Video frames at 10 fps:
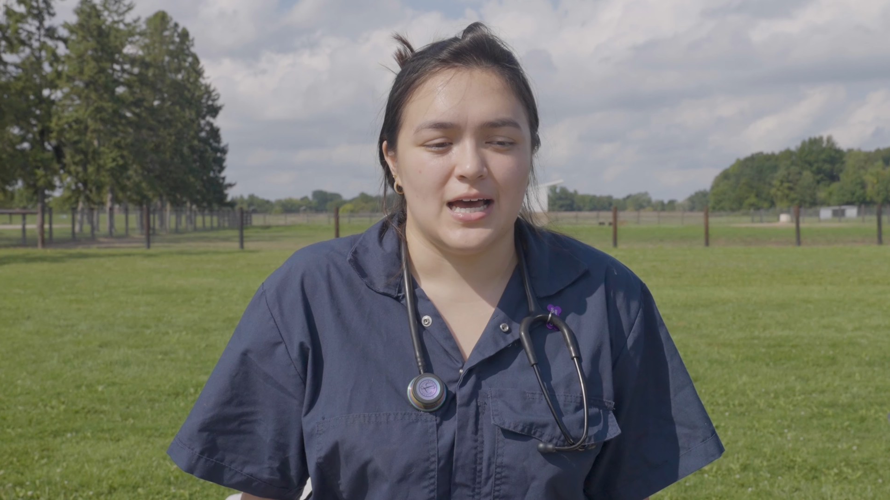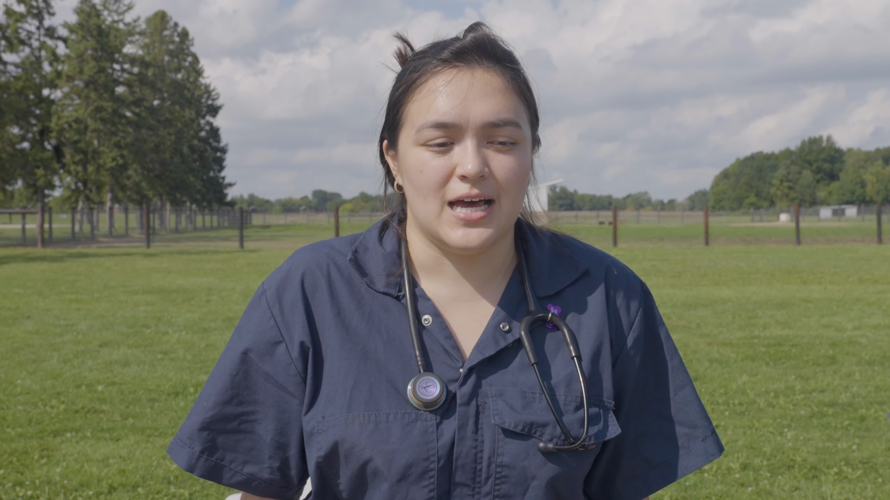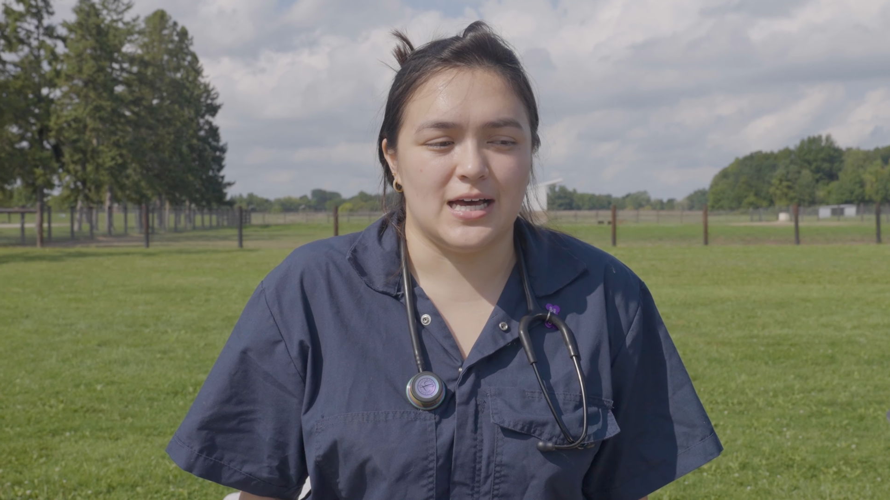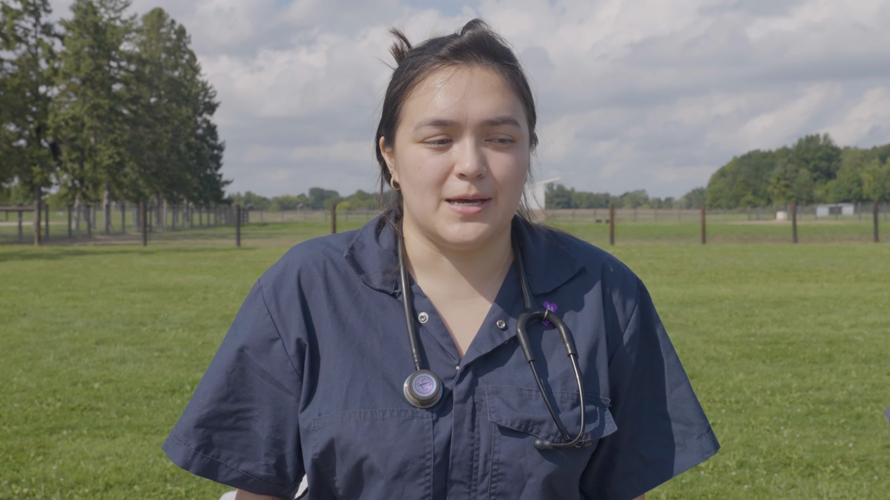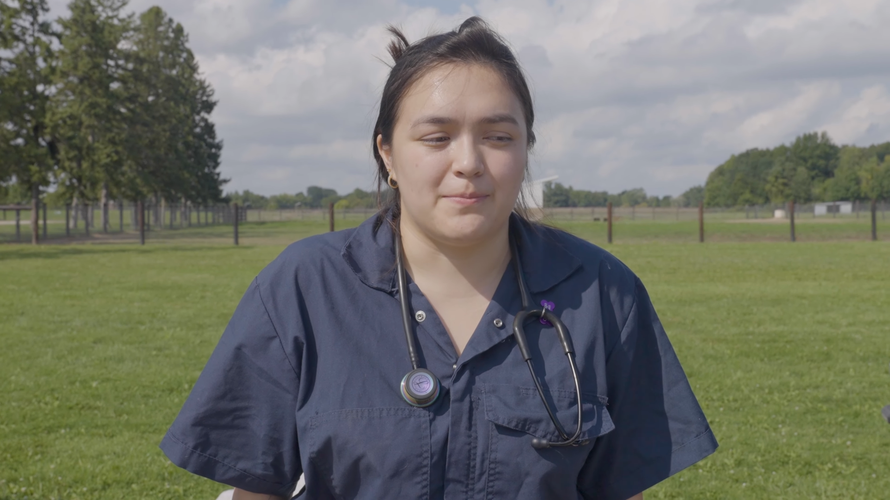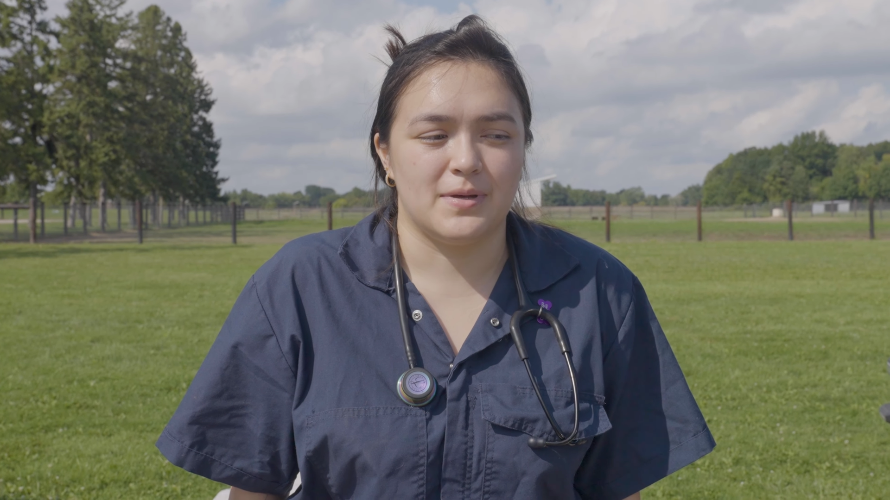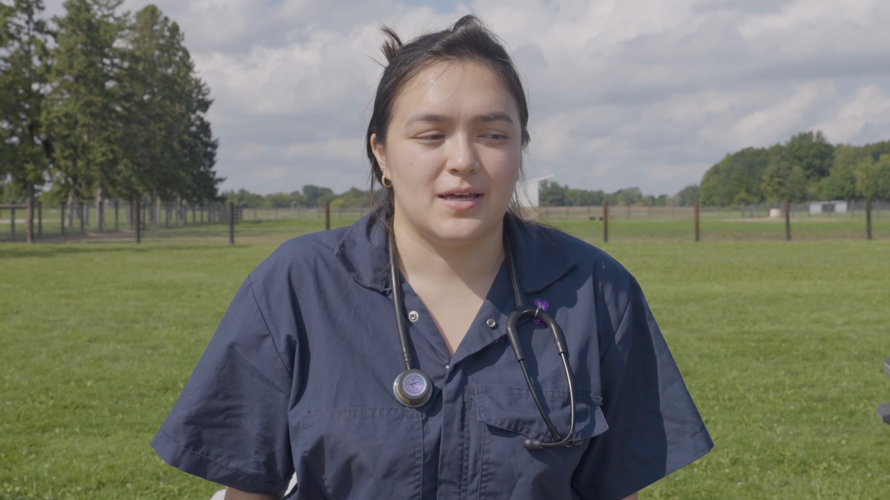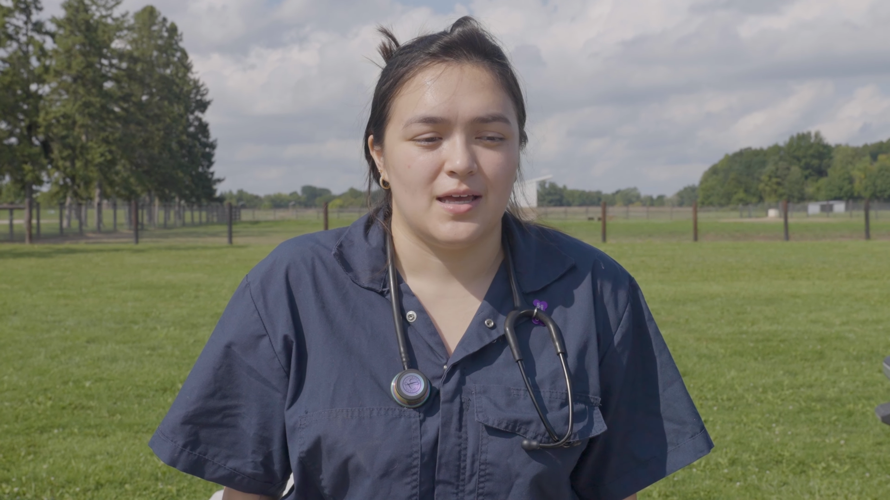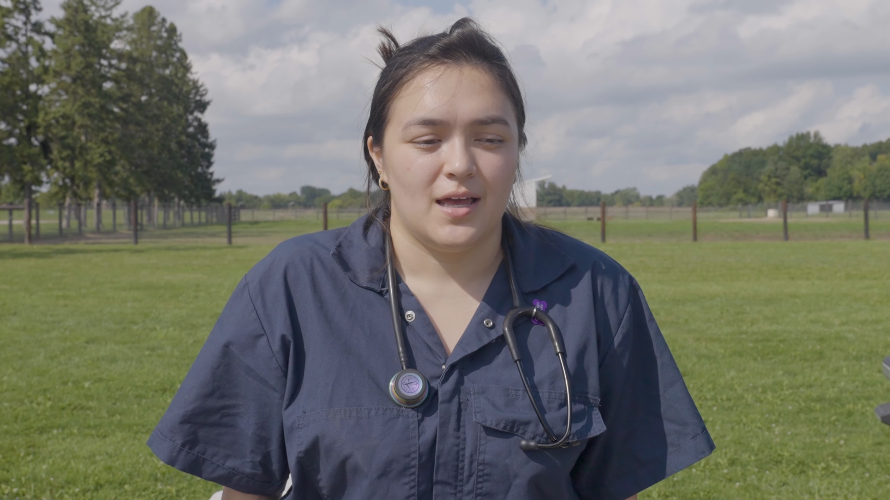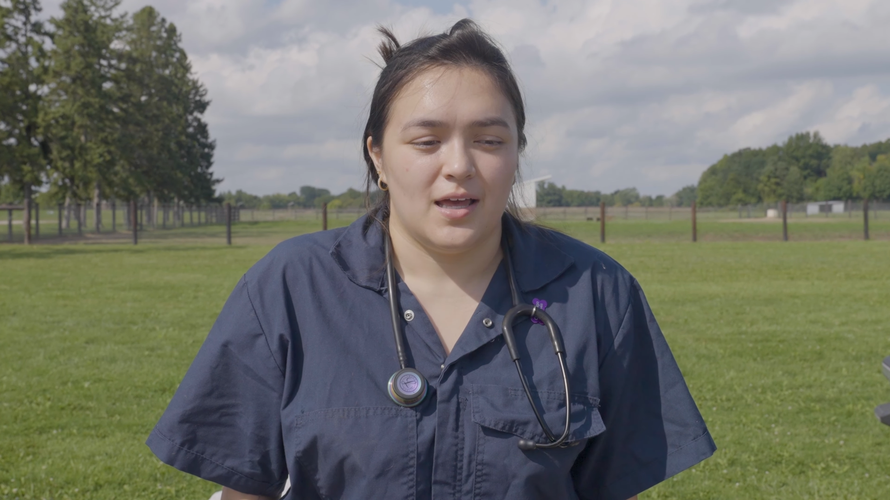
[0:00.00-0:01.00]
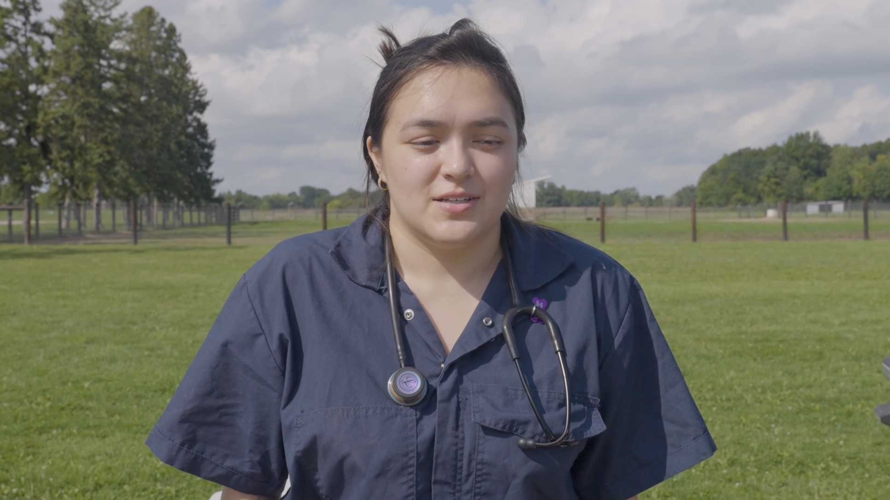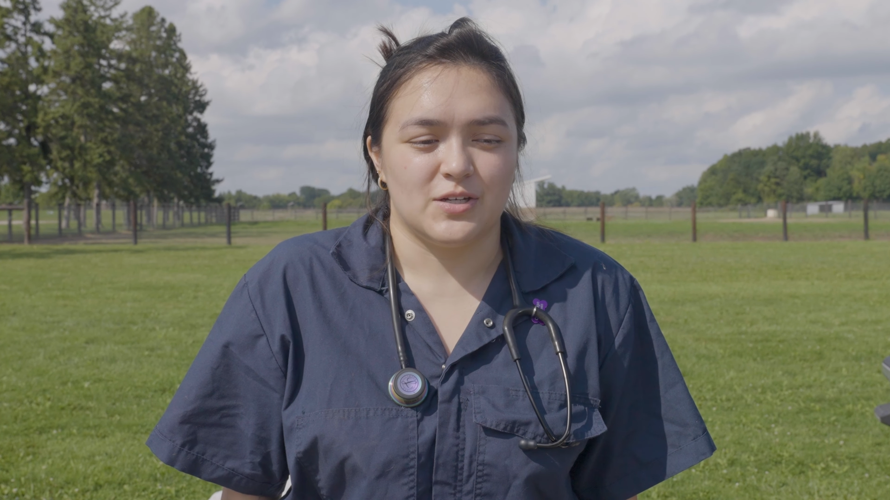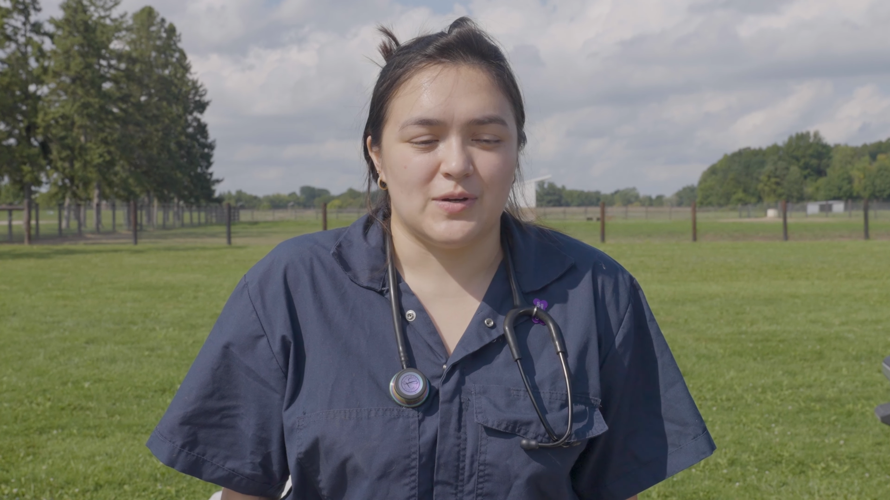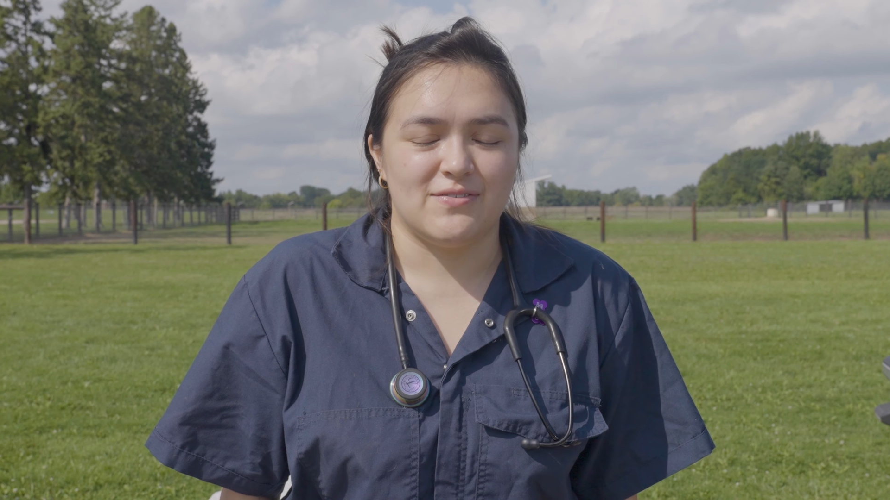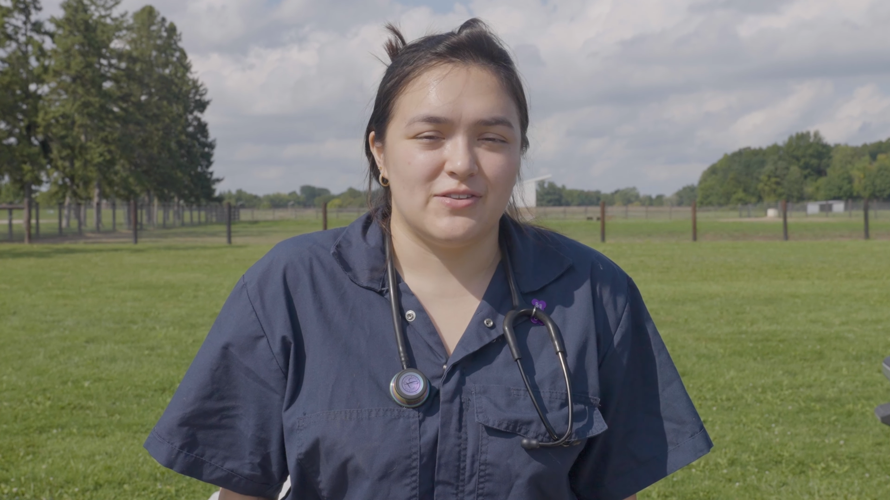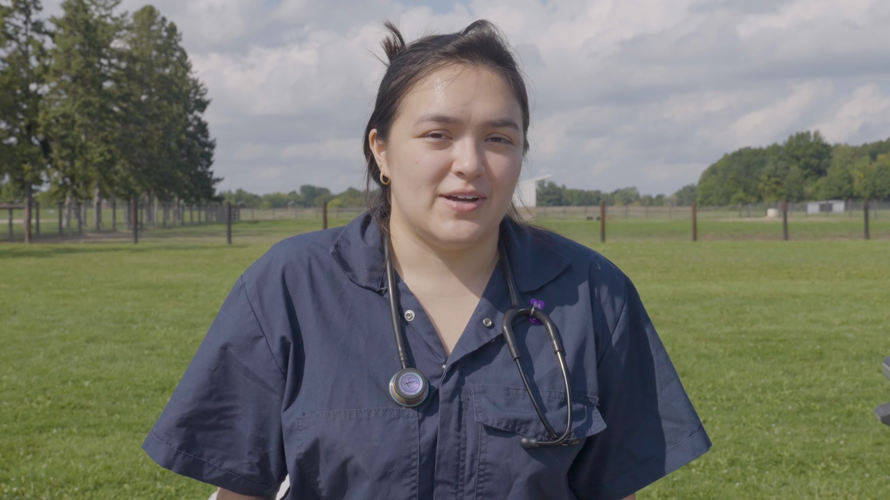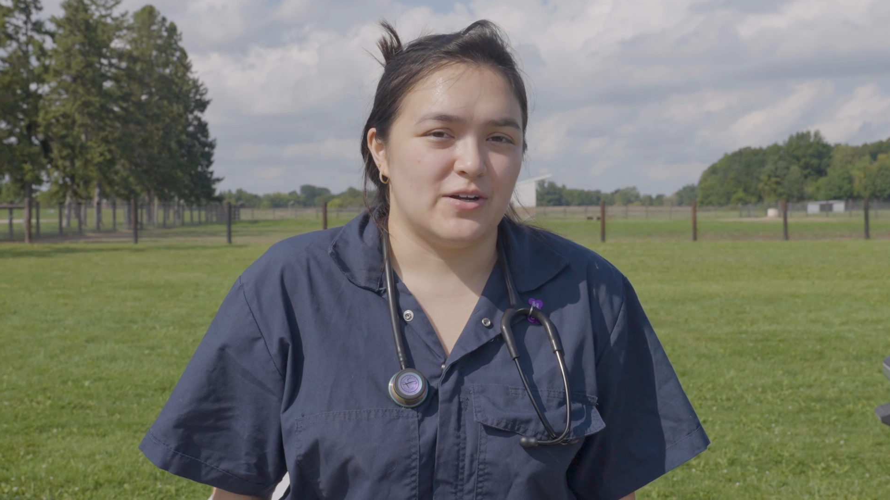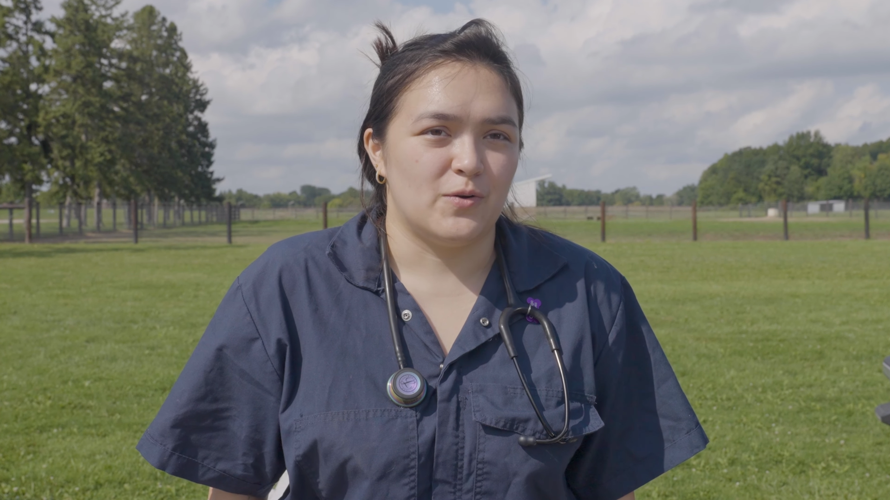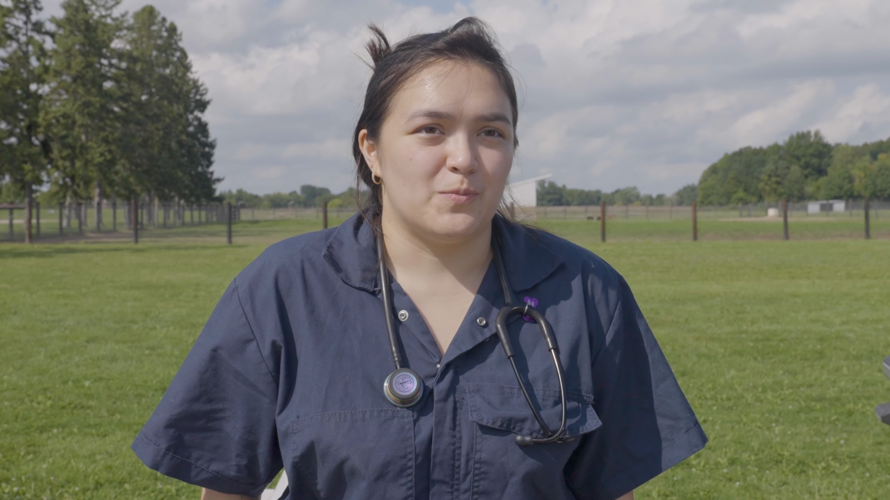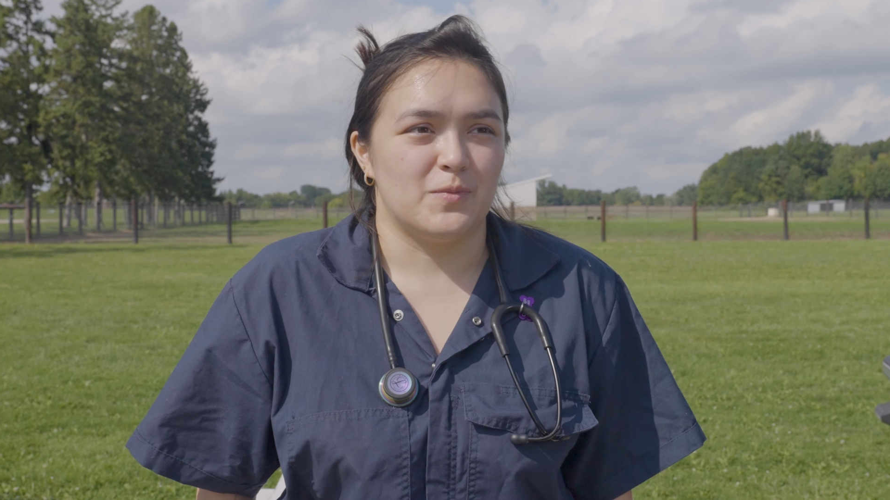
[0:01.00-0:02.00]
Um, so even though I
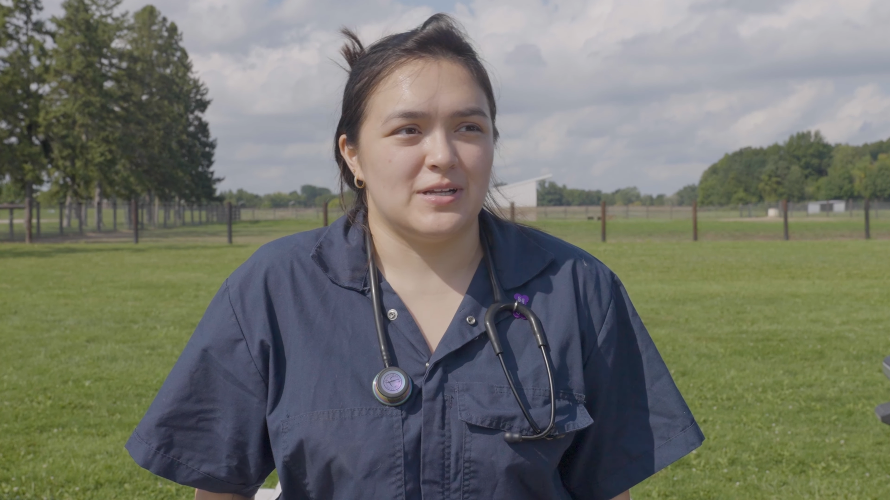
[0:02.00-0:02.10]
don't